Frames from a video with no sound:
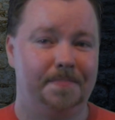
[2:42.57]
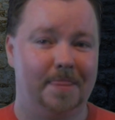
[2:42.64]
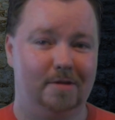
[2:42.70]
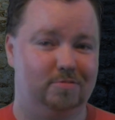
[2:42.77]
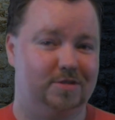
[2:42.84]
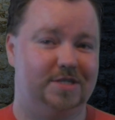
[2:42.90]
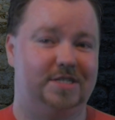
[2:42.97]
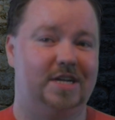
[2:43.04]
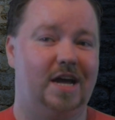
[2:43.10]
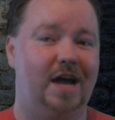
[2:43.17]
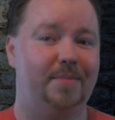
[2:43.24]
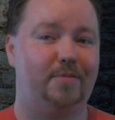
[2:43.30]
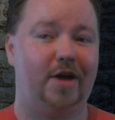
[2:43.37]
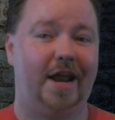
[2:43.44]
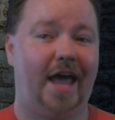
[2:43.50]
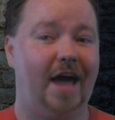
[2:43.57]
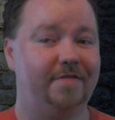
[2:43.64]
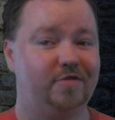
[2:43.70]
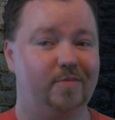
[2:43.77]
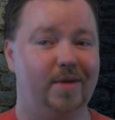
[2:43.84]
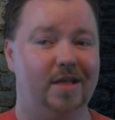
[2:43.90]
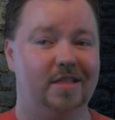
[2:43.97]
There was a time right
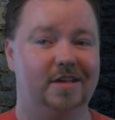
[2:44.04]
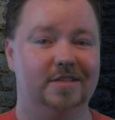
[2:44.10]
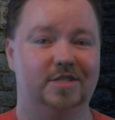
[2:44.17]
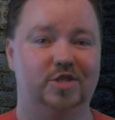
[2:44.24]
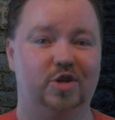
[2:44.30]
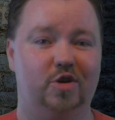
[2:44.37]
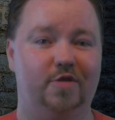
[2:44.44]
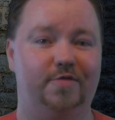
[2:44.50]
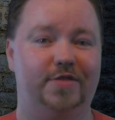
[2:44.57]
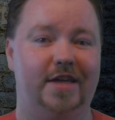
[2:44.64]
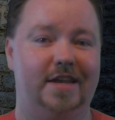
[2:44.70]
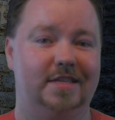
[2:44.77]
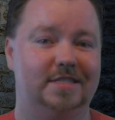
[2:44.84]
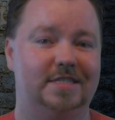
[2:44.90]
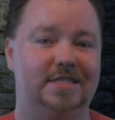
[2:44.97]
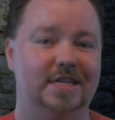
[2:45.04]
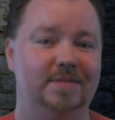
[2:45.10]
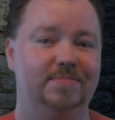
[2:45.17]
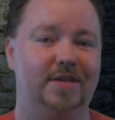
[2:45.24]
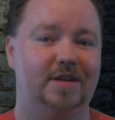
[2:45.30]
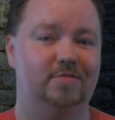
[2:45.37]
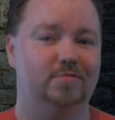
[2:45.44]
after Malekith's nerf that it
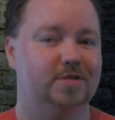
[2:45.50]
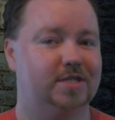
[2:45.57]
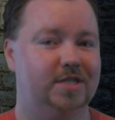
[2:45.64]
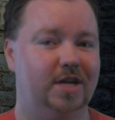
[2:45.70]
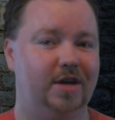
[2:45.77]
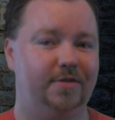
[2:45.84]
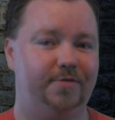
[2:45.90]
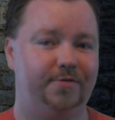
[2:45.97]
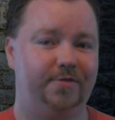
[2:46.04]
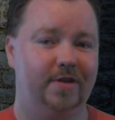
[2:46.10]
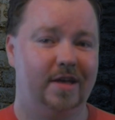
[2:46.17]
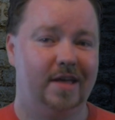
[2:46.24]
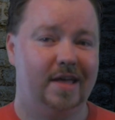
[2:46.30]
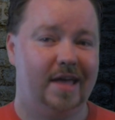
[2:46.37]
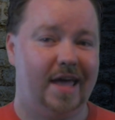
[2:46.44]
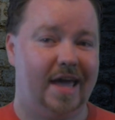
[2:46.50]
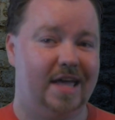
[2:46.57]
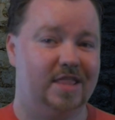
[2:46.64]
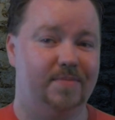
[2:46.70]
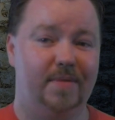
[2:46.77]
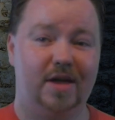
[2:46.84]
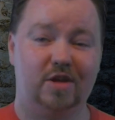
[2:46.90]
seemed that it was enough
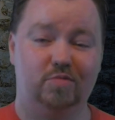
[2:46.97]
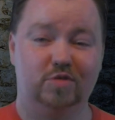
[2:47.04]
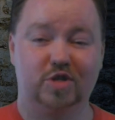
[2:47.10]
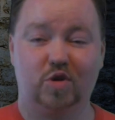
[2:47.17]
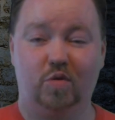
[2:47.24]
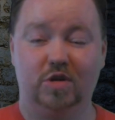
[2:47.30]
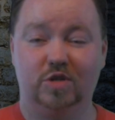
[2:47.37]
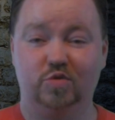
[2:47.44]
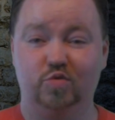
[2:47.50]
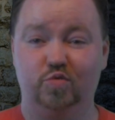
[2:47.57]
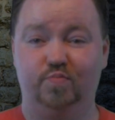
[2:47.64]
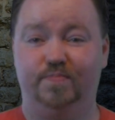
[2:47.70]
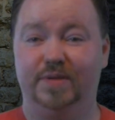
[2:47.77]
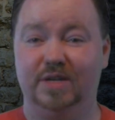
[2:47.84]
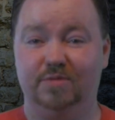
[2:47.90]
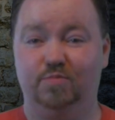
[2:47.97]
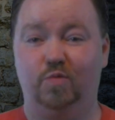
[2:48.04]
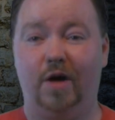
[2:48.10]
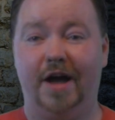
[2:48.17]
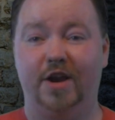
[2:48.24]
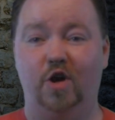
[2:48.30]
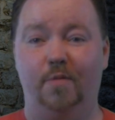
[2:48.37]
and the meta was going to be
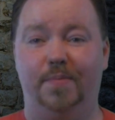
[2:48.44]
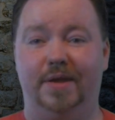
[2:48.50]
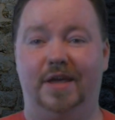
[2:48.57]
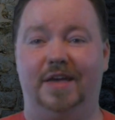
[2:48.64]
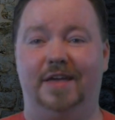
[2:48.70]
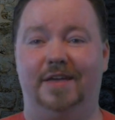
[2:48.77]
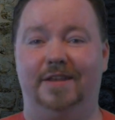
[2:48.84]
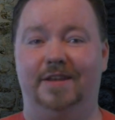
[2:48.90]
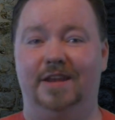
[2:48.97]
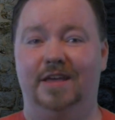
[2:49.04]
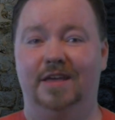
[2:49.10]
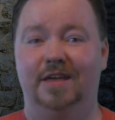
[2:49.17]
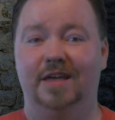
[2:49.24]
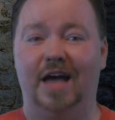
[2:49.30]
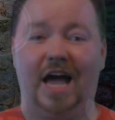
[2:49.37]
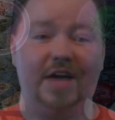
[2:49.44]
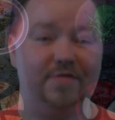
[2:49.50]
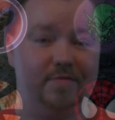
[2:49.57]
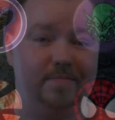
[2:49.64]
wide open again. I even